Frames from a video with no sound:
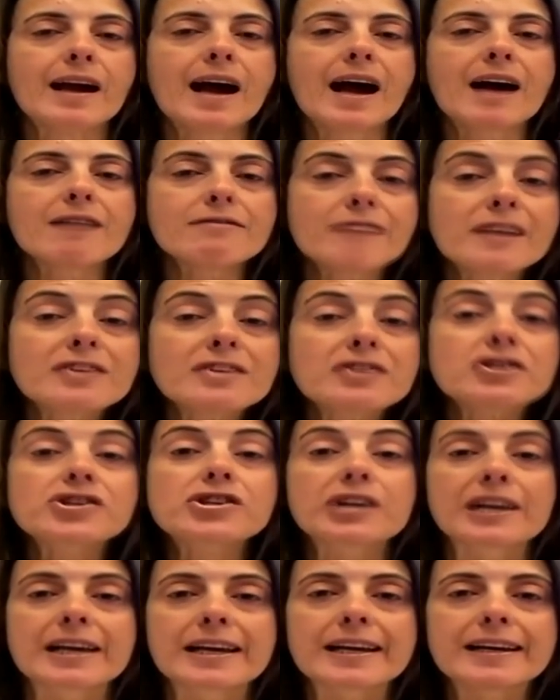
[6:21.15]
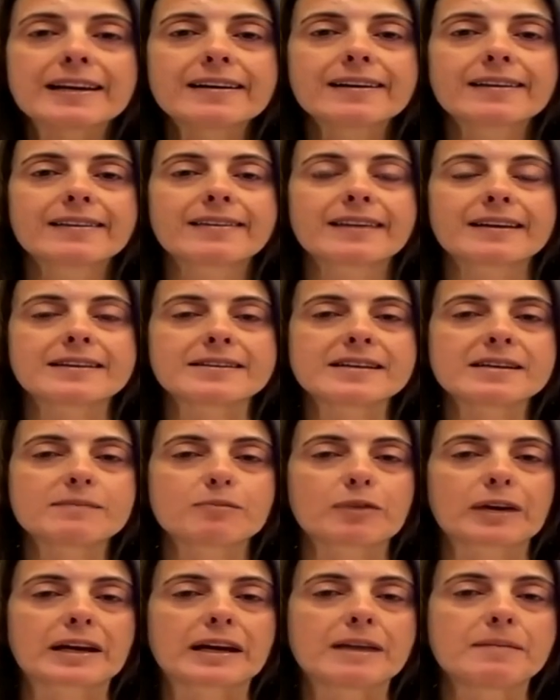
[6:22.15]
Eventually, they did
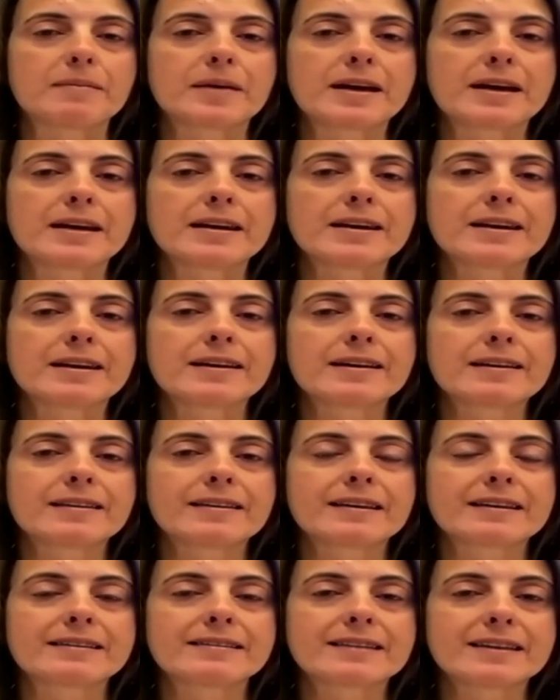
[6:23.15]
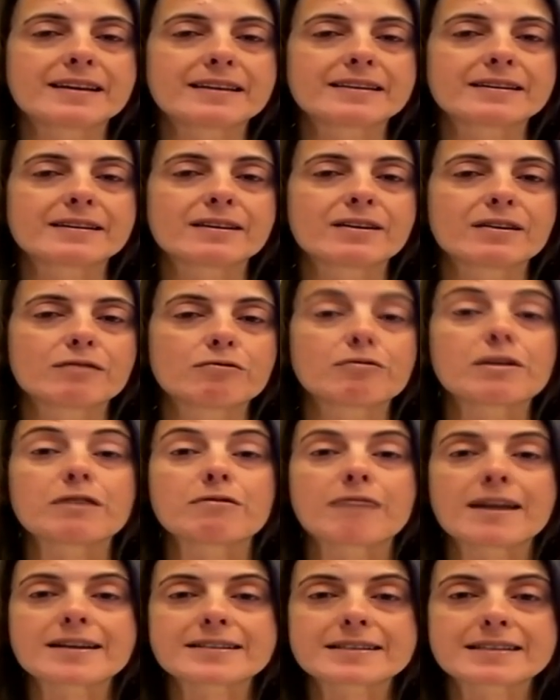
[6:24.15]
bring him in. They did
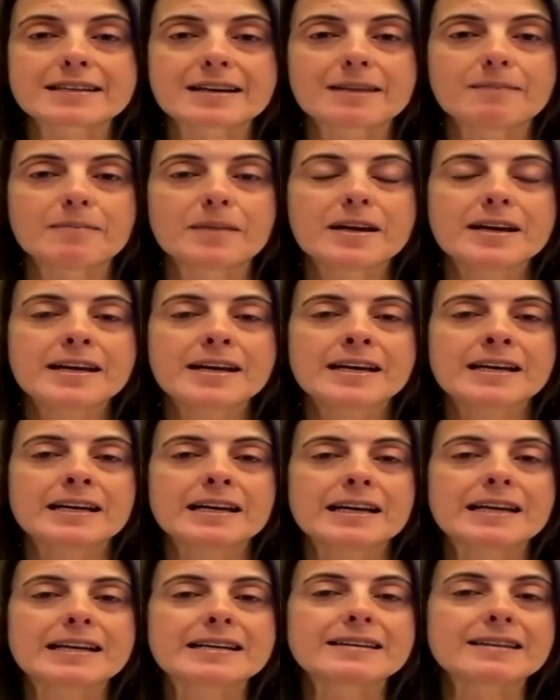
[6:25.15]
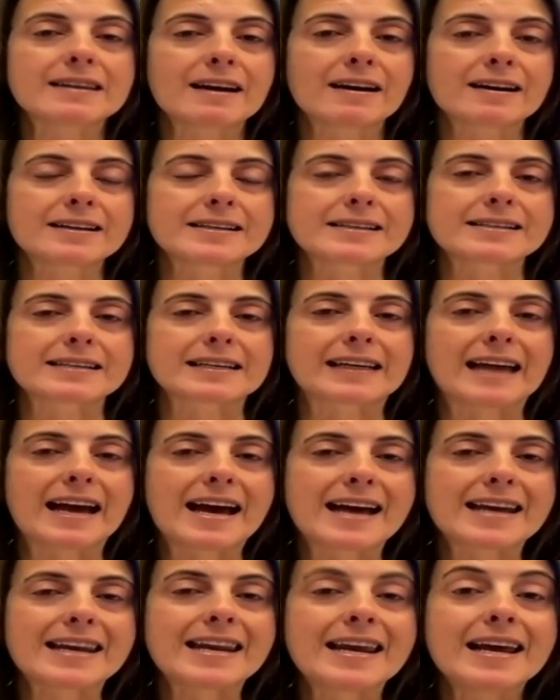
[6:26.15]
rearrest him. He denied it
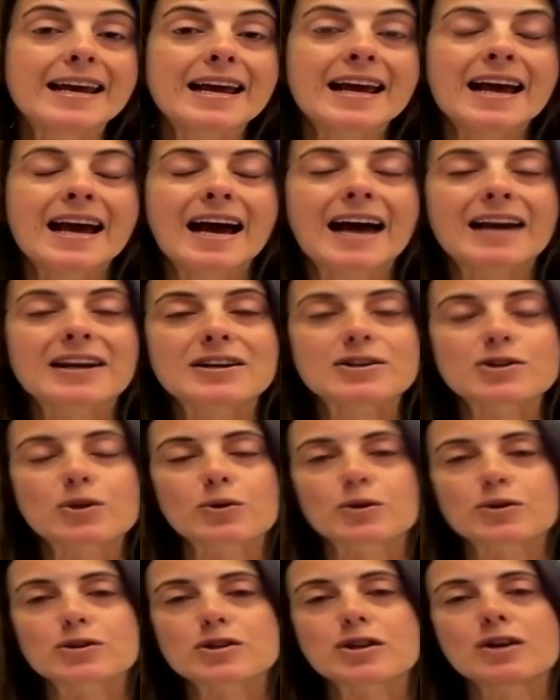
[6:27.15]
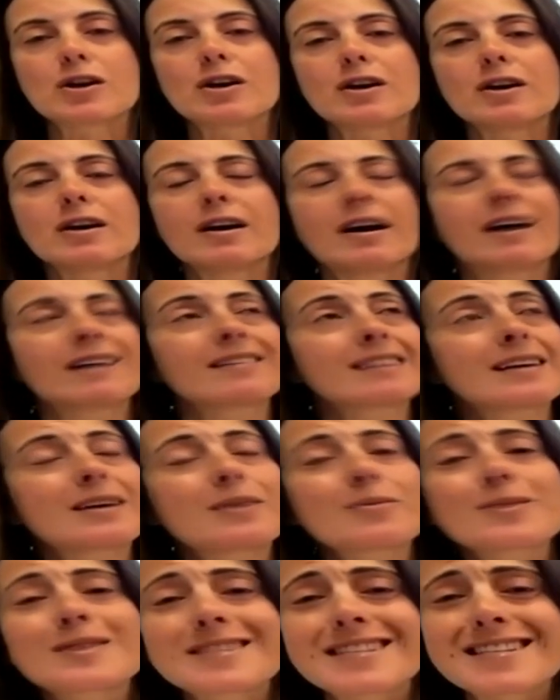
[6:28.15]
again. And it took to, I think
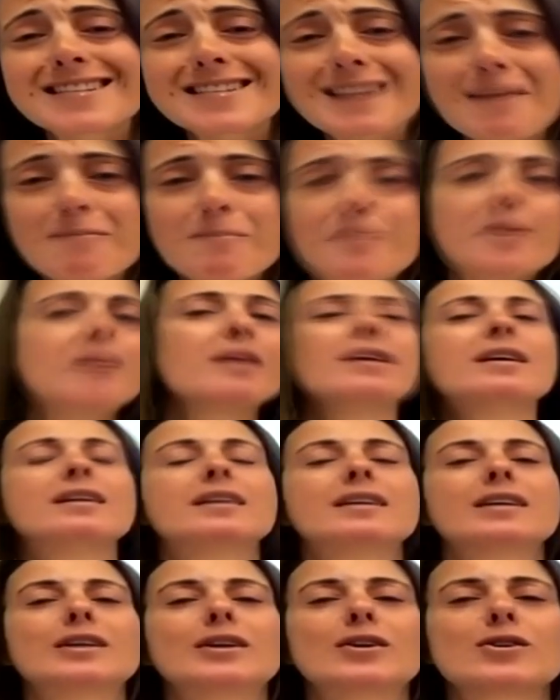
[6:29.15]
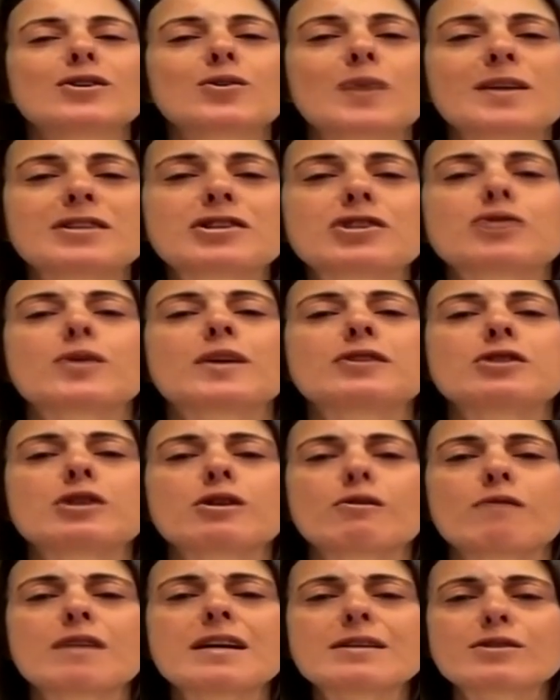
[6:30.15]
it was December
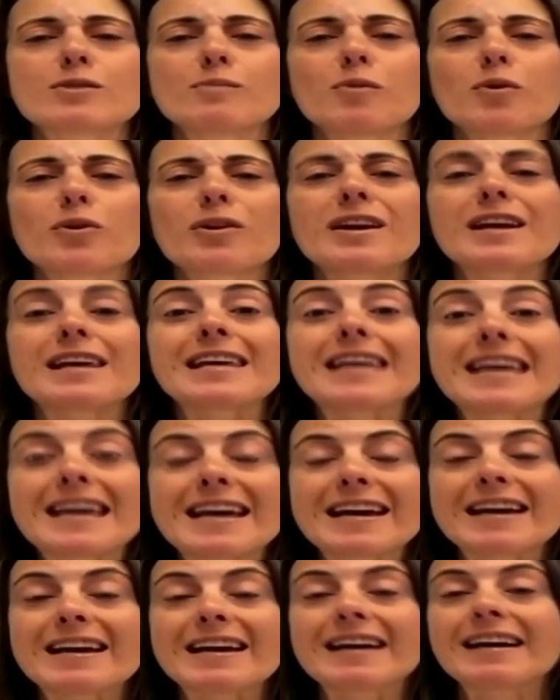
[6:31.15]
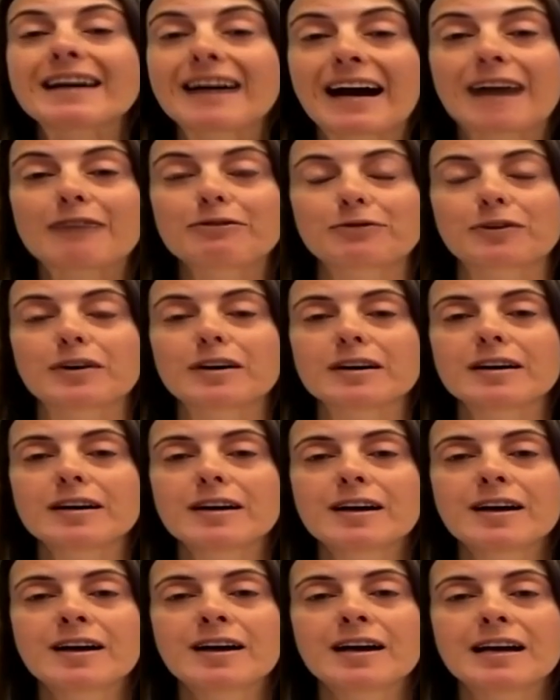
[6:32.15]
2023, so more than a year after
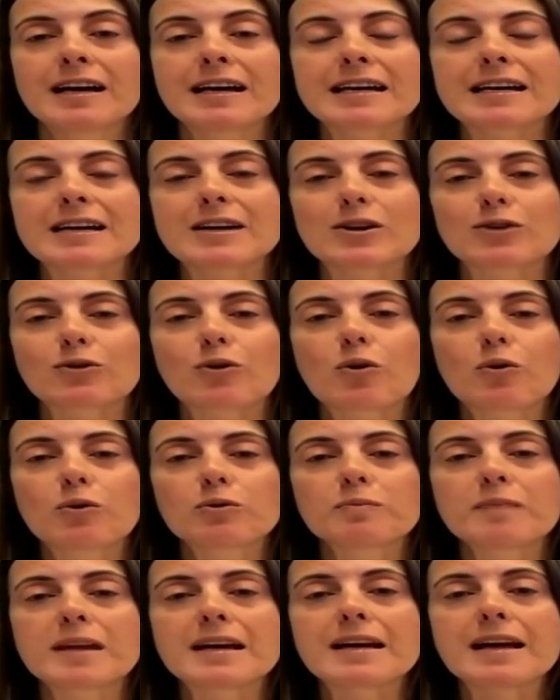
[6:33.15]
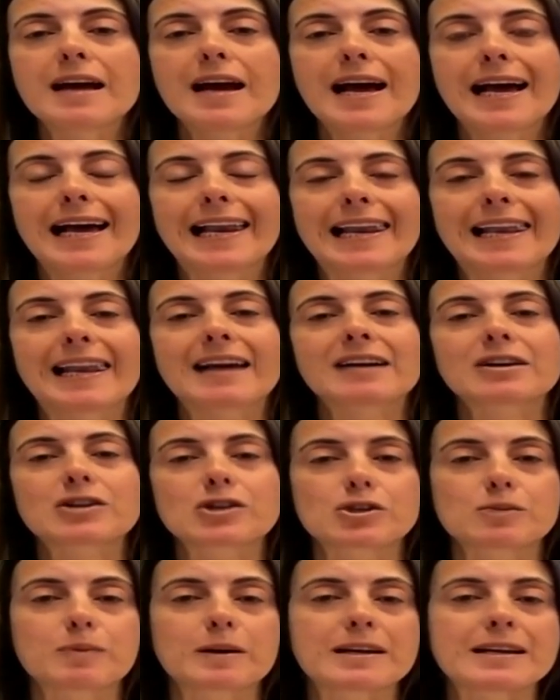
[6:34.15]
he had called me,
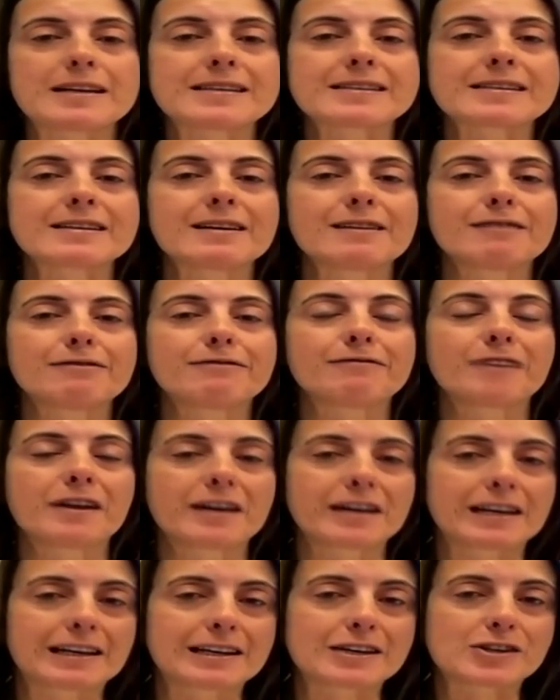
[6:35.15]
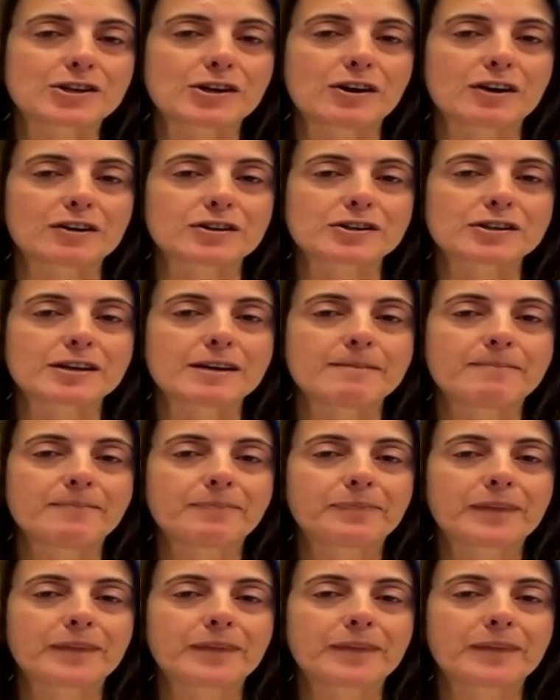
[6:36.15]
Lancashire Police finally charged him.